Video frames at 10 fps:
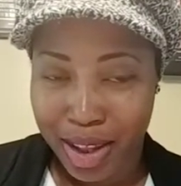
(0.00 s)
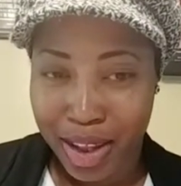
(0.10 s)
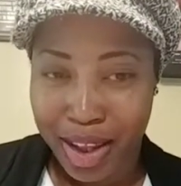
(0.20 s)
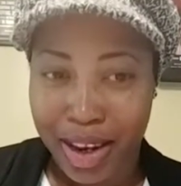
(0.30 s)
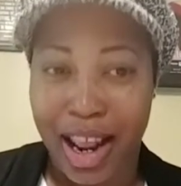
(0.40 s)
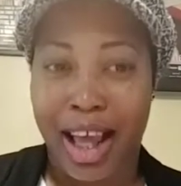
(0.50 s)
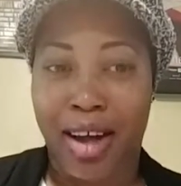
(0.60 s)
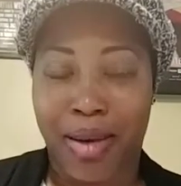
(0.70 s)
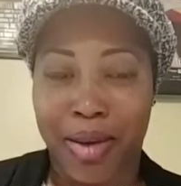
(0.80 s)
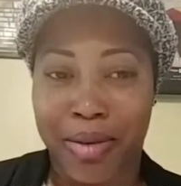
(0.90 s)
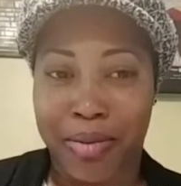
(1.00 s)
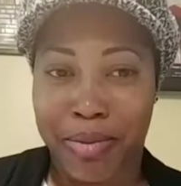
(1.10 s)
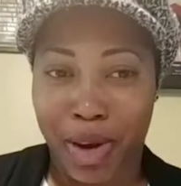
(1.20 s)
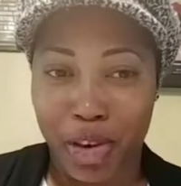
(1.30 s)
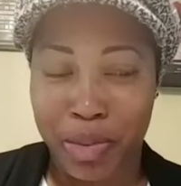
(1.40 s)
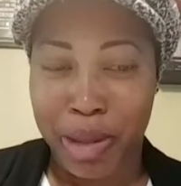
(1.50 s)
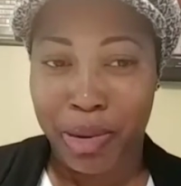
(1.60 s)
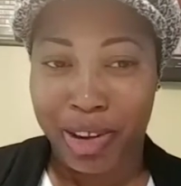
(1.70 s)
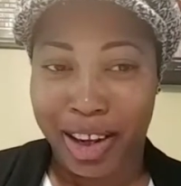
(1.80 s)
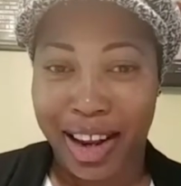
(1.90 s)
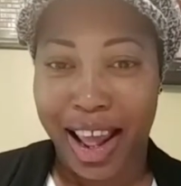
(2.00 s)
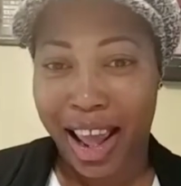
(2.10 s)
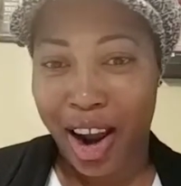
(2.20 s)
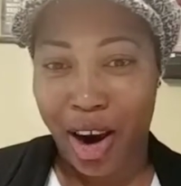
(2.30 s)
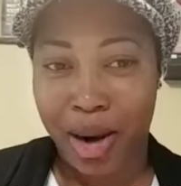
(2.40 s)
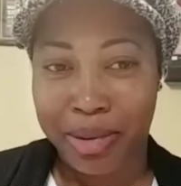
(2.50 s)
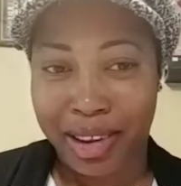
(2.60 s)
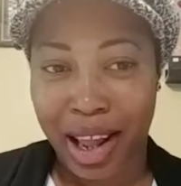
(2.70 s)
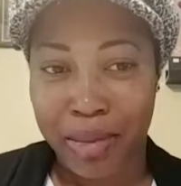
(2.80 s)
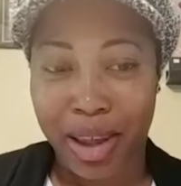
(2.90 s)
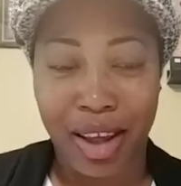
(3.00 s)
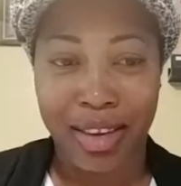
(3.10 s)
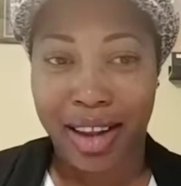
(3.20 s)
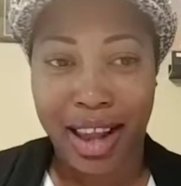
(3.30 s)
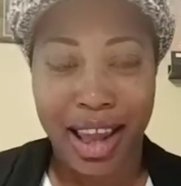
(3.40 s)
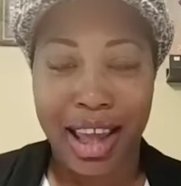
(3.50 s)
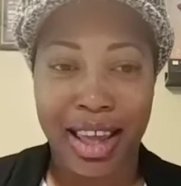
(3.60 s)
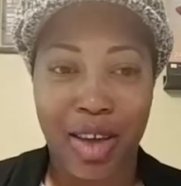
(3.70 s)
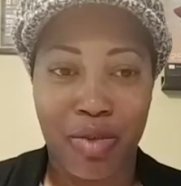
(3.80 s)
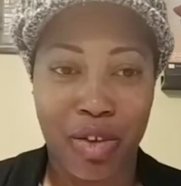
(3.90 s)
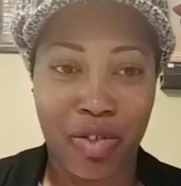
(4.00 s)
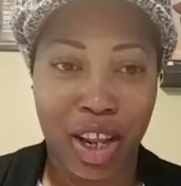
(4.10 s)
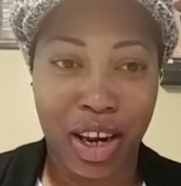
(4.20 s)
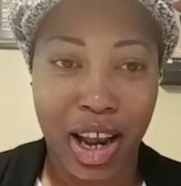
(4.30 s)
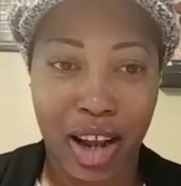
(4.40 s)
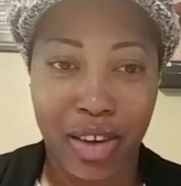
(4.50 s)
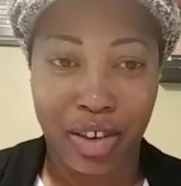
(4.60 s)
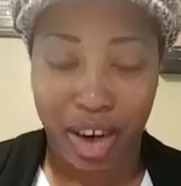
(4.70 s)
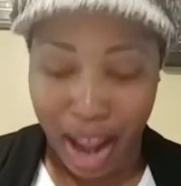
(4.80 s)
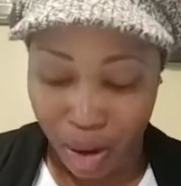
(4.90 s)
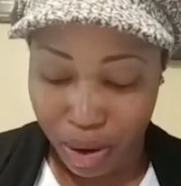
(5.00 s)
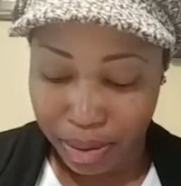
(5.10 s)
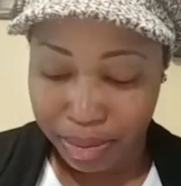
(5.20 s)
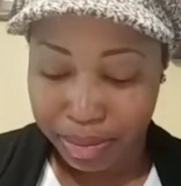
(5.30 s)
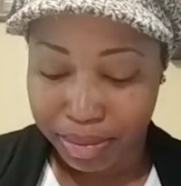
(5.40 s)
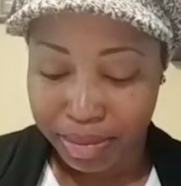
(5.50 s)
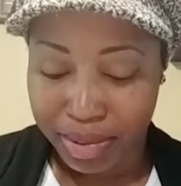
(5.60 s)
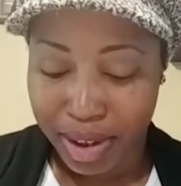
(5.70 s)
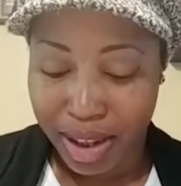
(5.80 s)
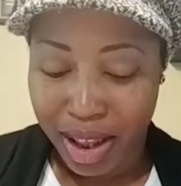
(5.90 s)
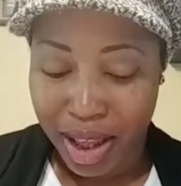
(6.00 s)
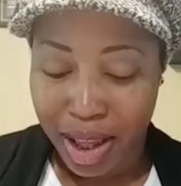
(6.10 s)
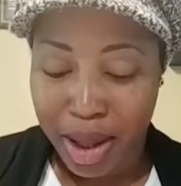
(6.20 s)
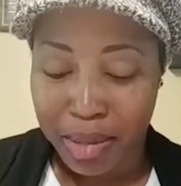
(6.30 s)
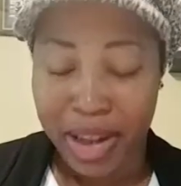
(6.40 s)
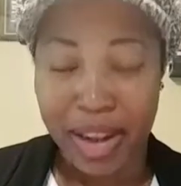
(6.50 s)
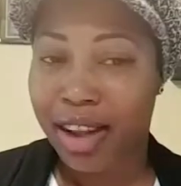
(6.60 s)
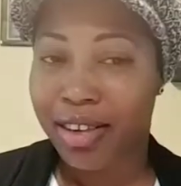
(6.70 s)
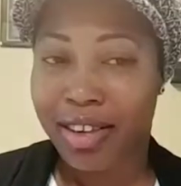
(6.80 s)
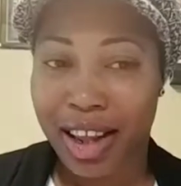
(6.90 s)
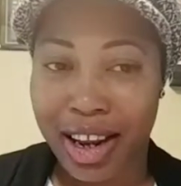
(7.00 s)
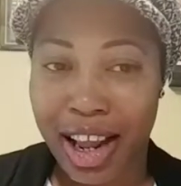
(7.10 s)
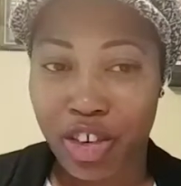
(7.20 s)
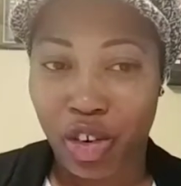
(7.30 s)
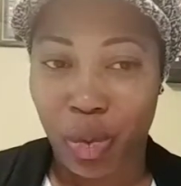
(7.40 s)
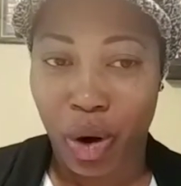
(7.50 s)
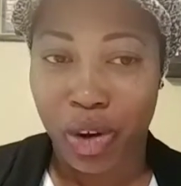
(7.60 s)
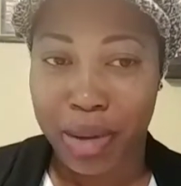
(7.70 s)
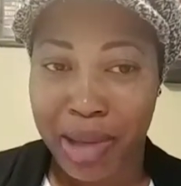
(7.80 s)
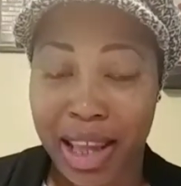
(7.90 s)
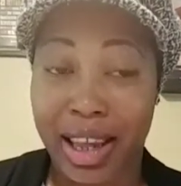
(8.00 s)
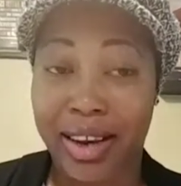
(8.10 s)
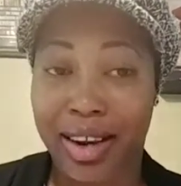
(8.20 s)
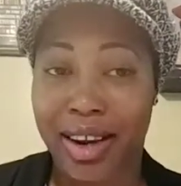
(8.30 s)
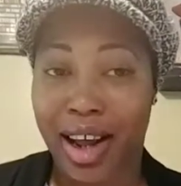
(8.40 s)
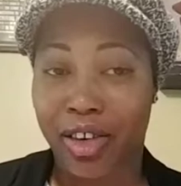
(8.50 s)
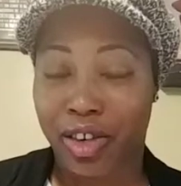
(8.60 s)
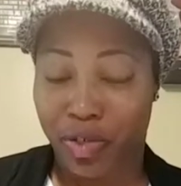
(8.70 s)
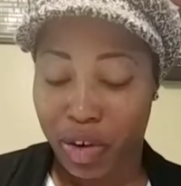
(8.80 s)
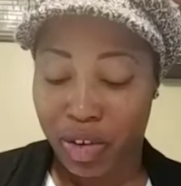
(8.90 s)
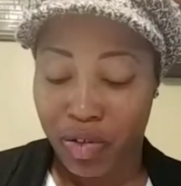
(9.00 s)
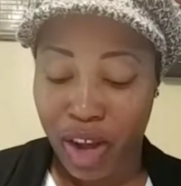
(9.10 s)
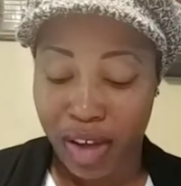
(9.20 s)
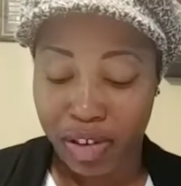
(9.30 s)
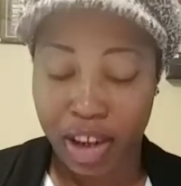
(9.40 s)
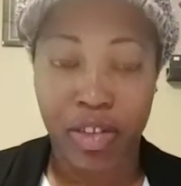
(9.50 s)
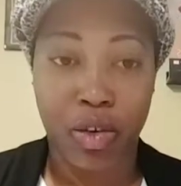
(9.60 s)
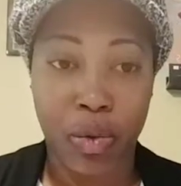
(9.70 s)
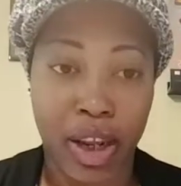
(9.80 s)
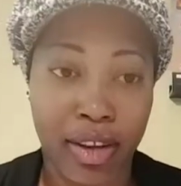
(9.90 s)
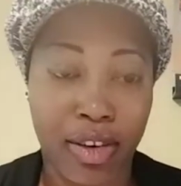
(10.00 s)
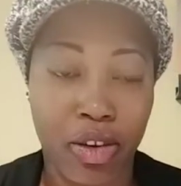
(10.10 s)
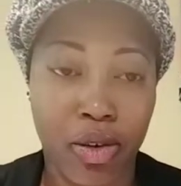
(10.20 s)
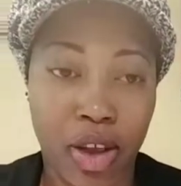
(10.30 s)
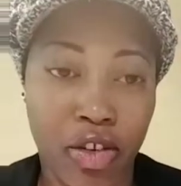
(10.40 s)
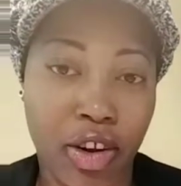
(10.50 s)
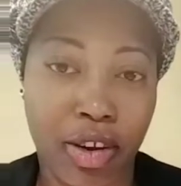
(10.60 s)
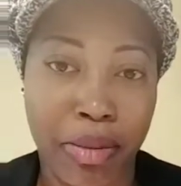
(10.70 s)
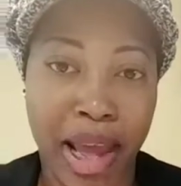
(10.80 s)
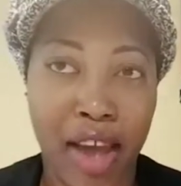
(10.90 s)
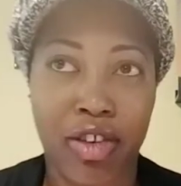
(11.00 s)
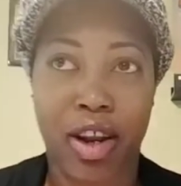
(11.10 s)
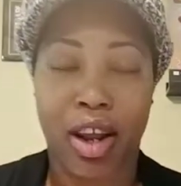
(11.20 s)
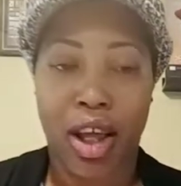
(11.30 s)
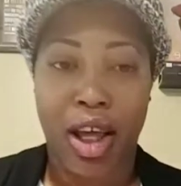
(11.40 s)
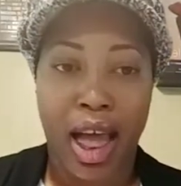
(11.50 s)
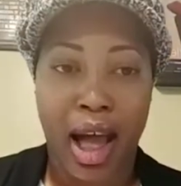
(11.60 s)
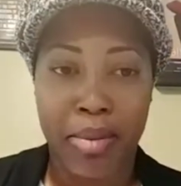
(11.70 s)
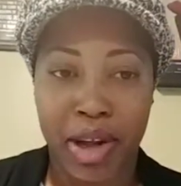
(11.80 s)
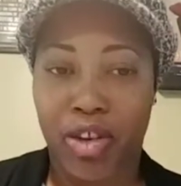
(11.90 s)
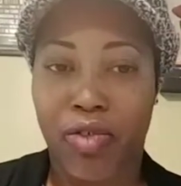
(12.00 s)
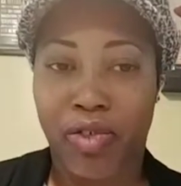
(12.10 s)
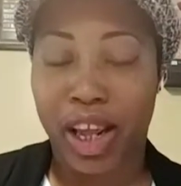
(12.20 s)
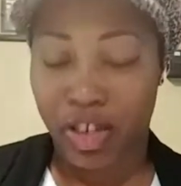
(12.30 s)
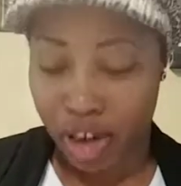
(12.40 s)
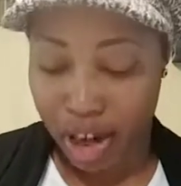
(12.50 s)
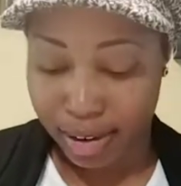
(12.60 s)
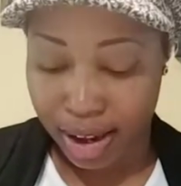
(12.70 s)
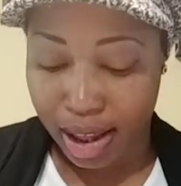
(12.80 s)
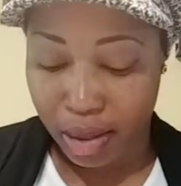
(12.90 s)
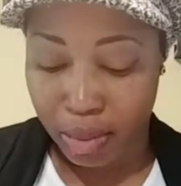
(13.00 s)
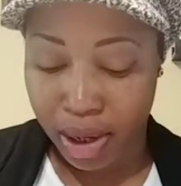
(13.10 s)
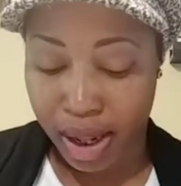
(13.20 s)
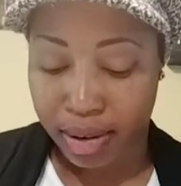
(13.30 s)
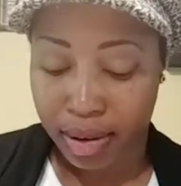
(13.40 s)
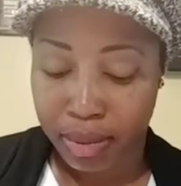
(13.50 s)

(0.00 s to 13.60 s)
Now, most people today are upset because they can't get $15 an hour. But these teenagers were only making $10.55 a week, so you can just imagine how much inflation has taken place.